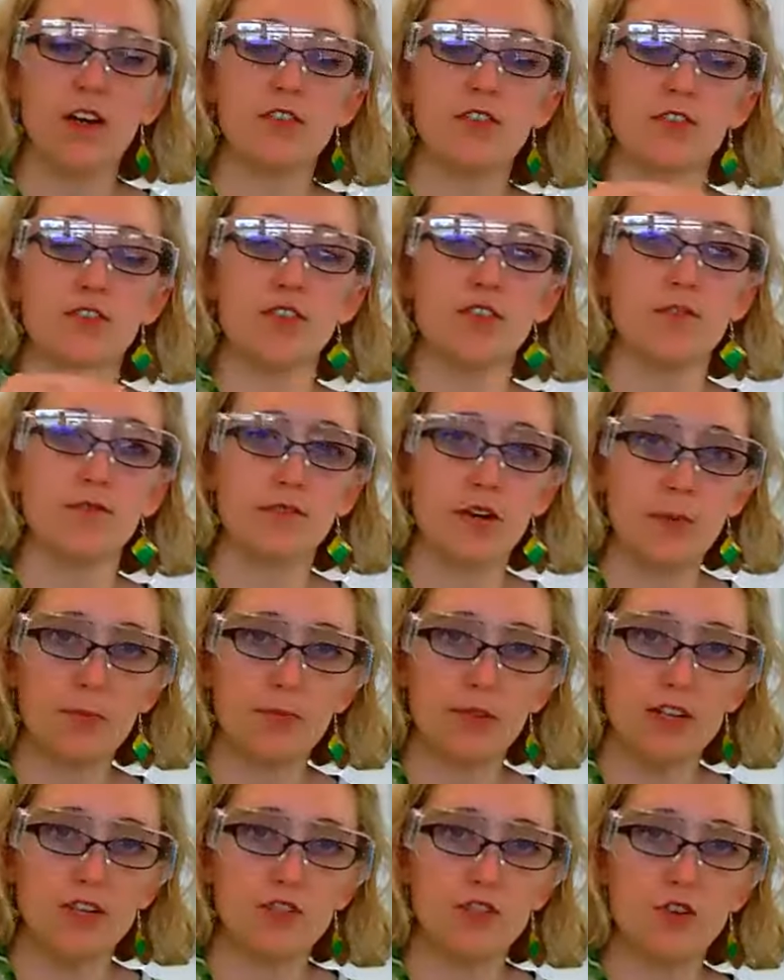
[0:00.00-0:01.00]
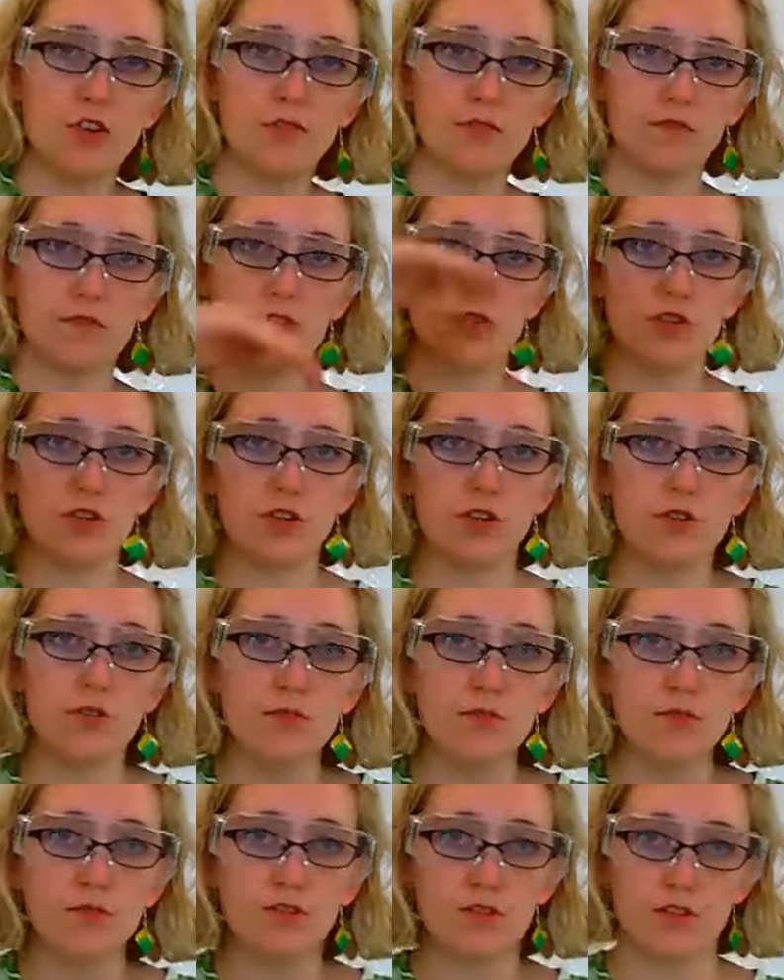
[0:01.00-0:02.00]
so you've evaporated off
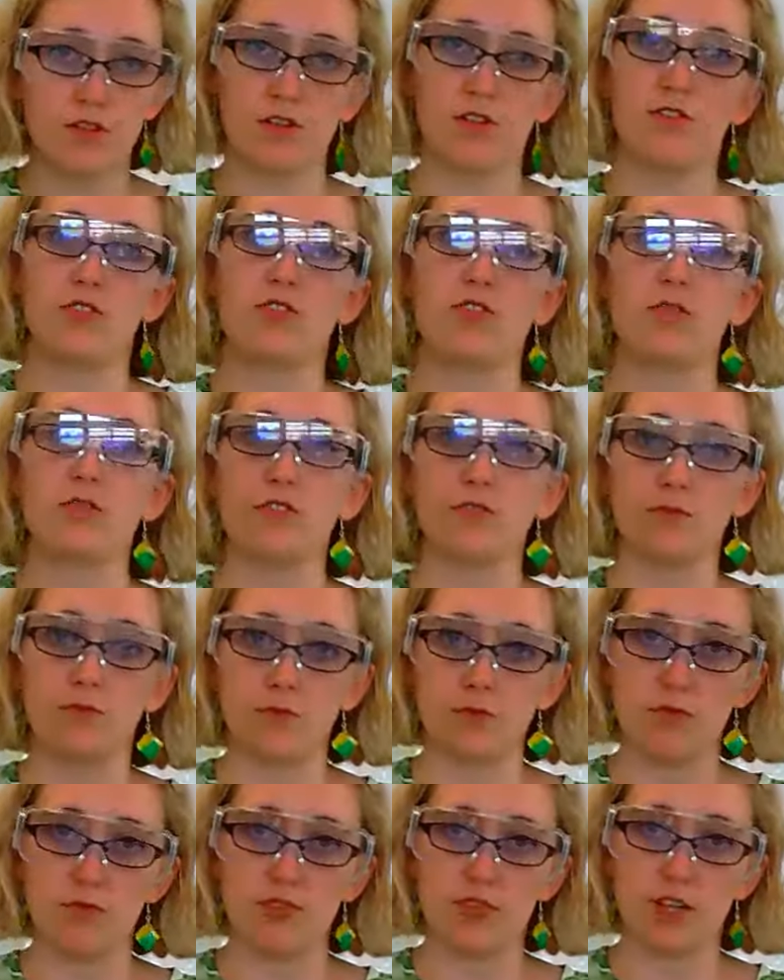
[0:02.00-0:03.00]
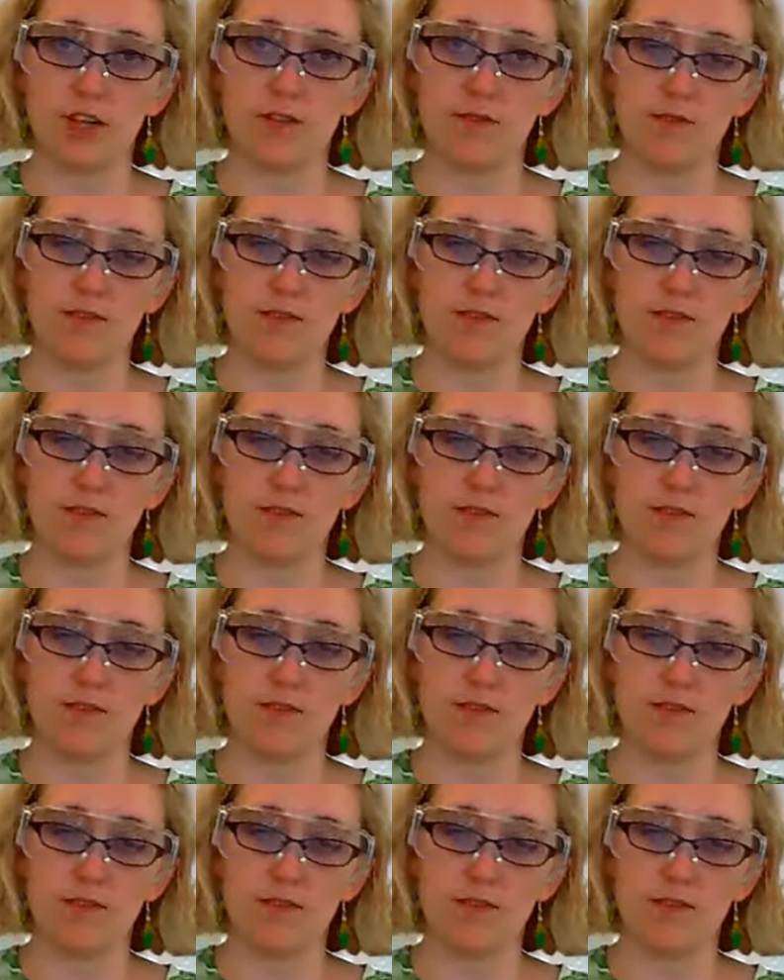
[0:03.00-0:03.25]
2/3 of the water.